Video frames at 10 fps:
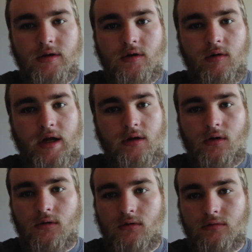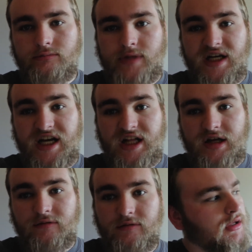Great goal by
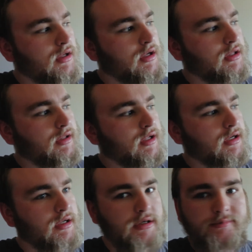Kaliev, and then